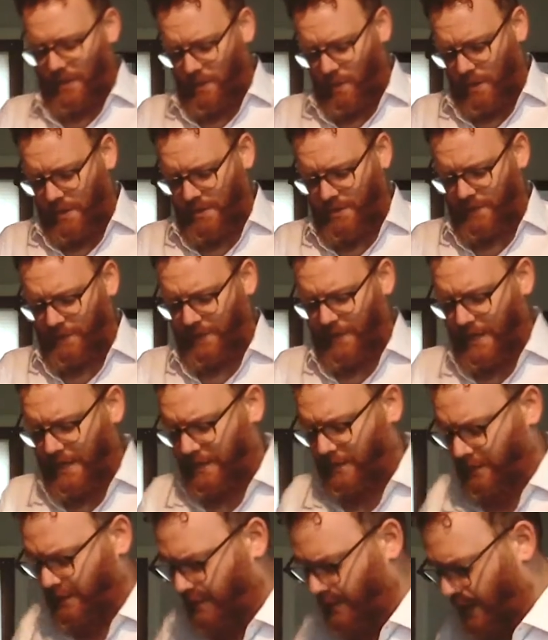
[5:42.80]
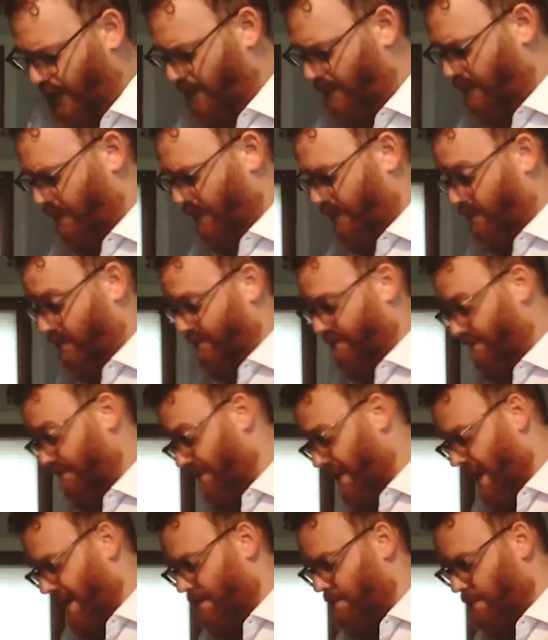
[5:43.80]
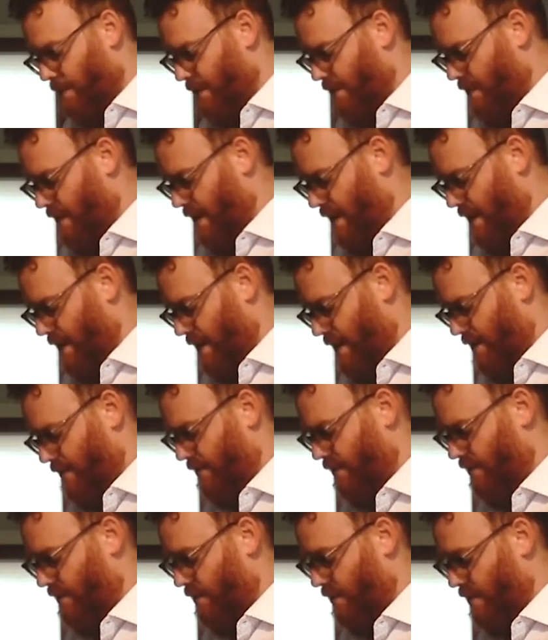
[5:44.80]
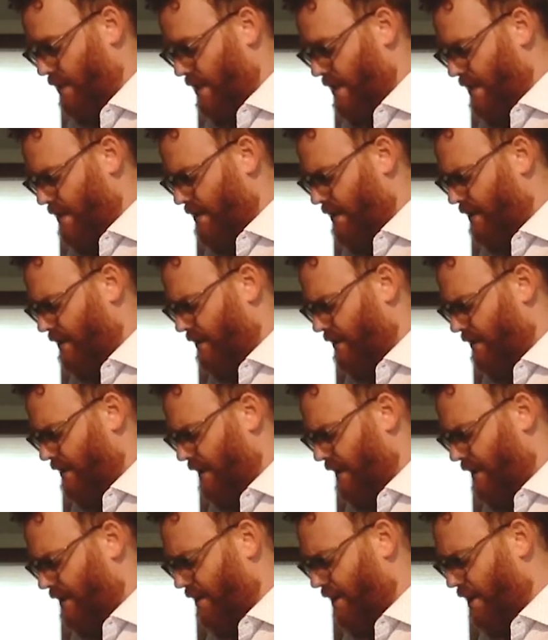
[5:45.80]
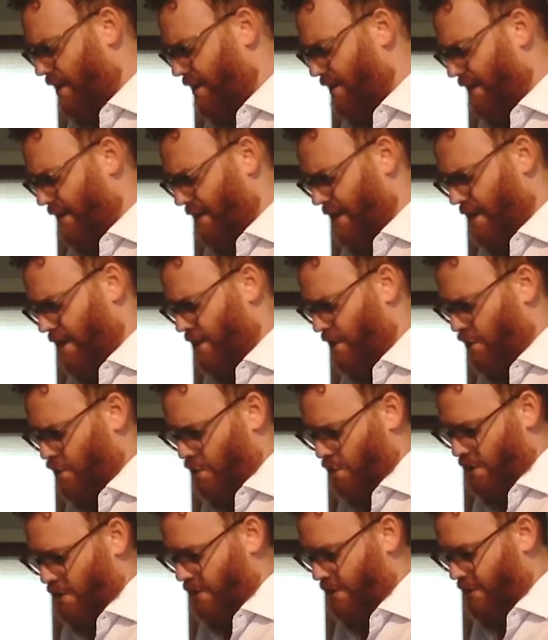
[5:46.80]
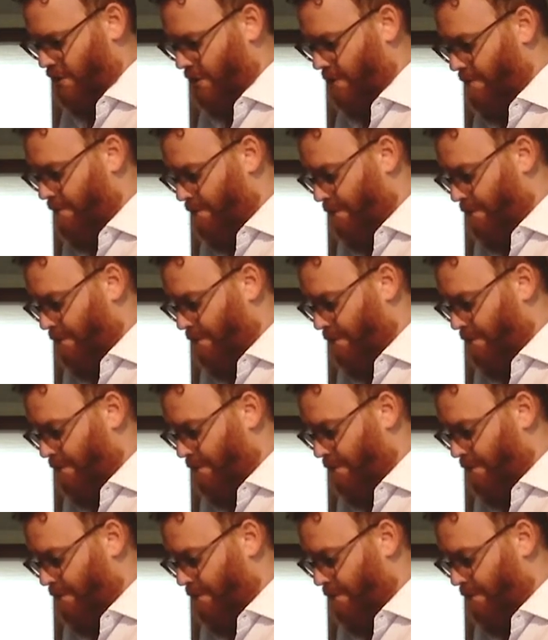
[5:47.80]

orange for this, but we couldn't find one right now, so this is a Cara Cara orange.